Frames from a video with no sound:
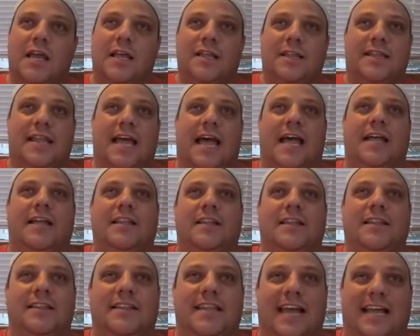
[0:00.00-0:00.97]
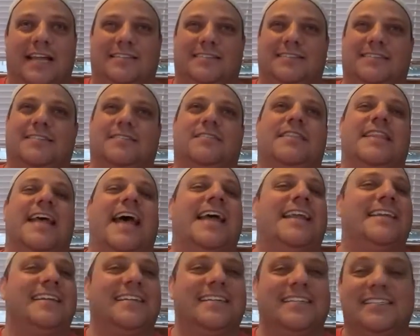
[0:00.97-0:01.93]
that
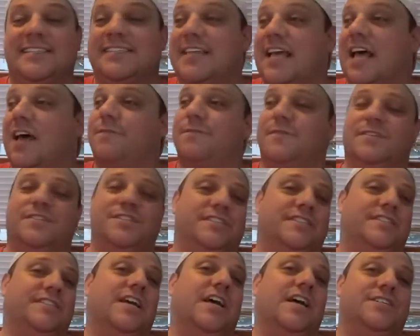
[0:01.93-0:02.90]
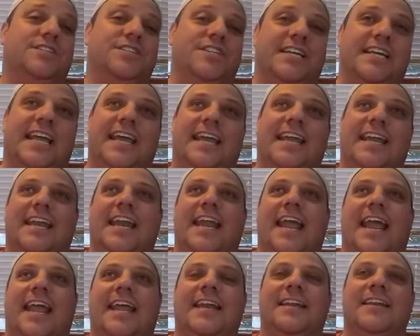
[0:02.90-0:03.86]
in itself is just touching.
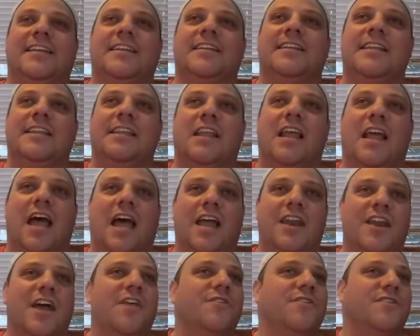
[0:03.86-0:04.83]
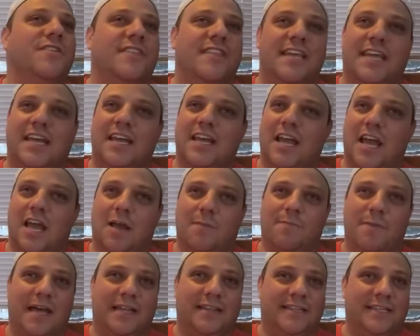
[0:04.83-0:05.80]
And another thing
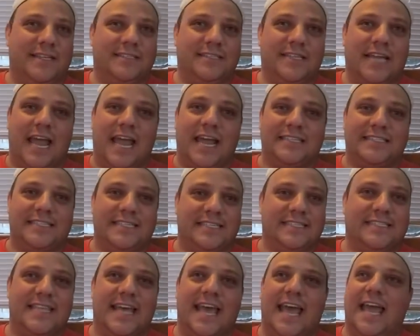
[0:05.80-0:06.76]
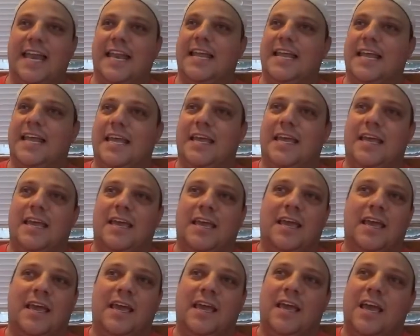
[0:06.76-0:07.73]
about this, guys, is that
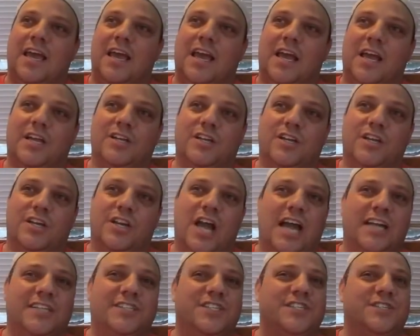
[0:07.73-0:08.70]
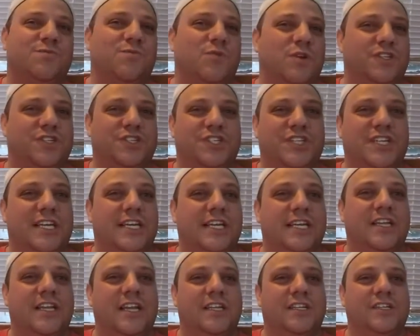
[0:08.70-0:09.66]
not just what she
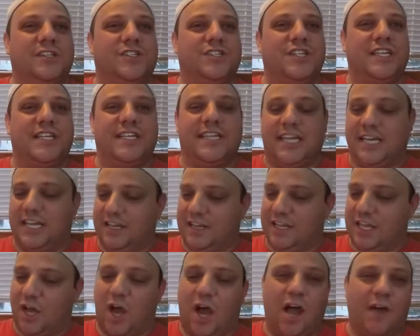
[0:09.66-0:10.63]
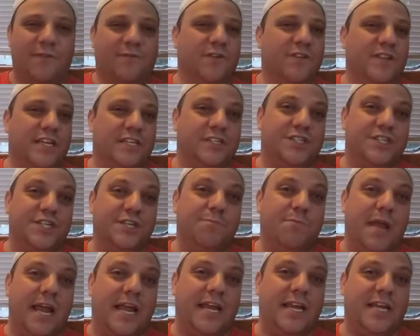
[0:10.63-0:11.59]
did in the offer that she
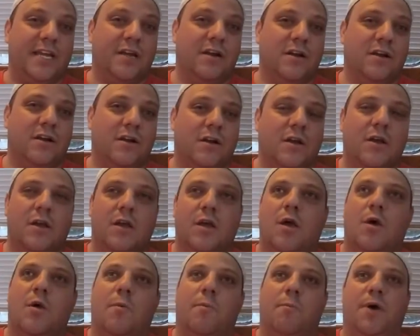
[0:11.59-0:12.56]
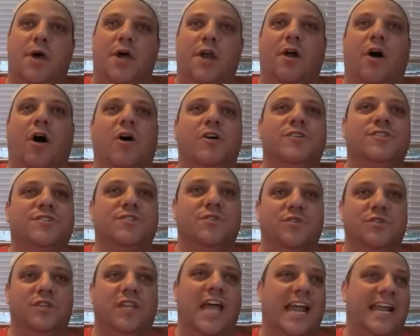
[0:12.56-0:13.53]
made here, but also
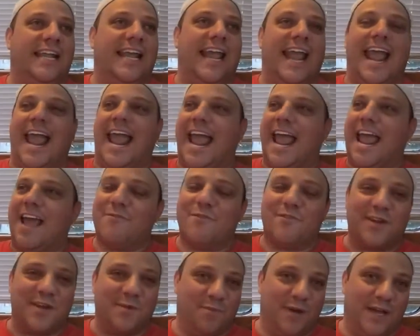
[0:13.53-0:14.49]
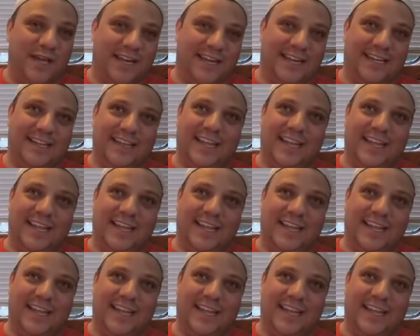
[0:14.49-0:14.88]
like everybody